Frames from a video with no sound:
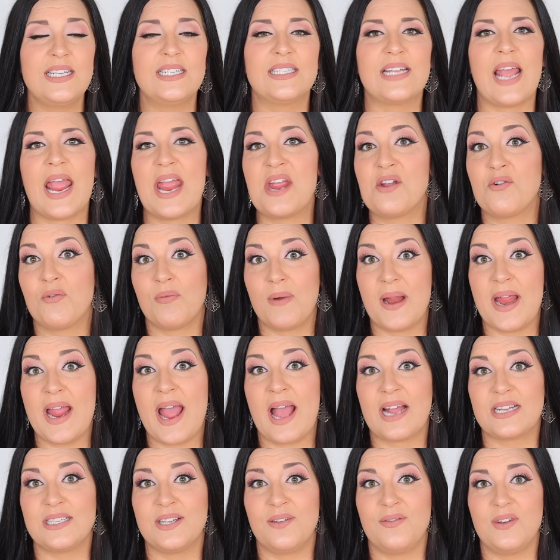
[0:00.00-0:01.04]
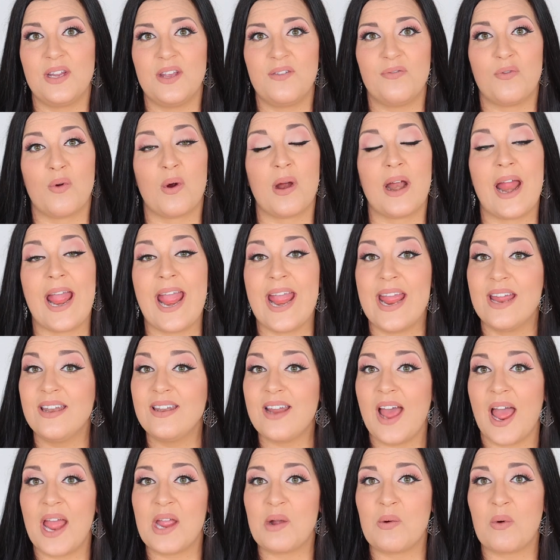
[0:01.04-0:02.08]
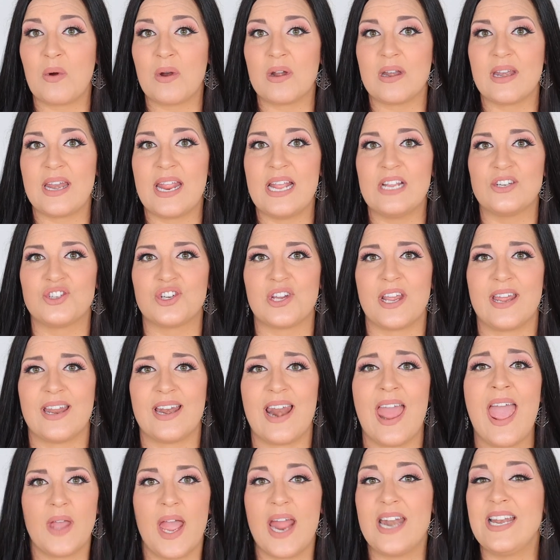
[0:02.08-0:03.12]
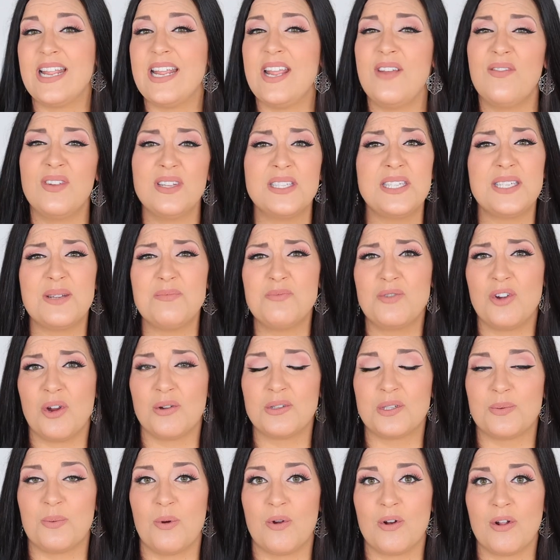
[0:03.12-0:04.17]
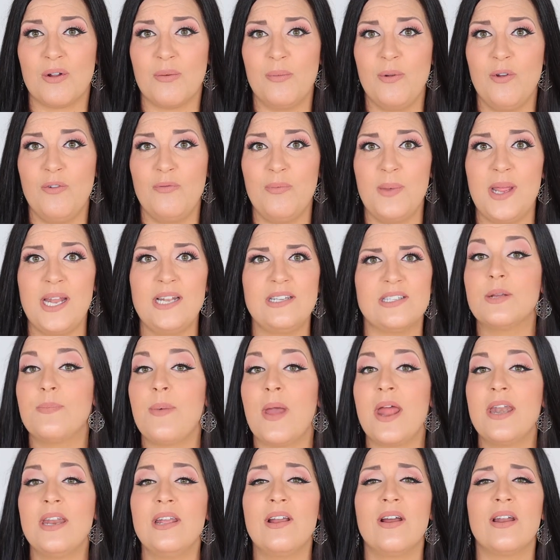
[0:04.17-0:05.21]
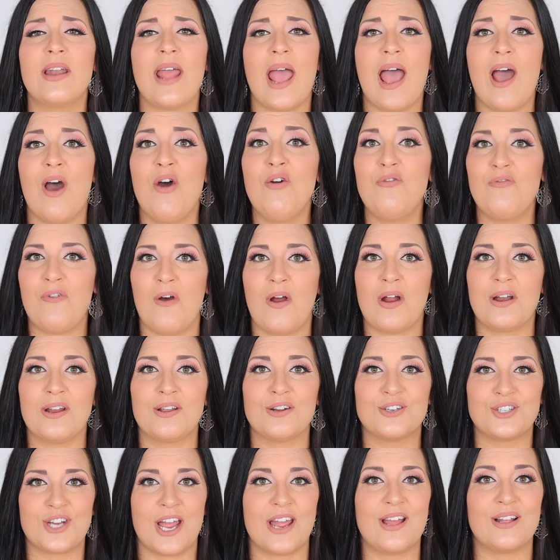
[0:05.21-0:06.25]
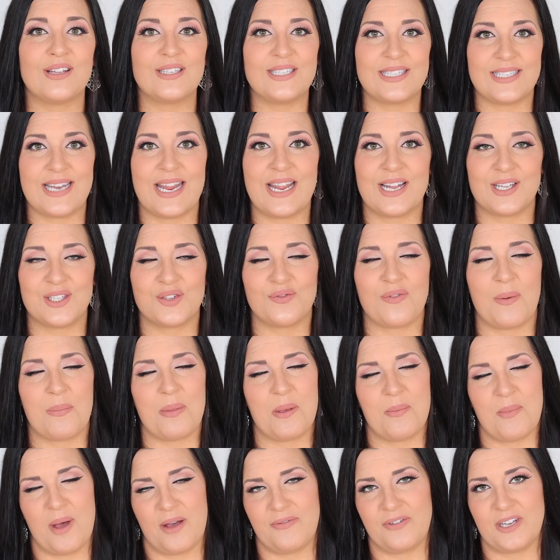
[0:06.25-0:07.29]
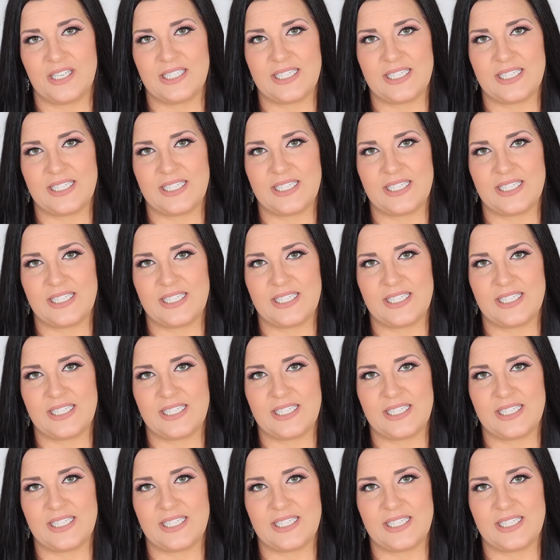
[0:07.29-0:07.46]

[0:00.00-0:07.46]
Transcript: is a great activity for hand-eye coordination and even some gross motor movement, depending on how far your child stands from the muffin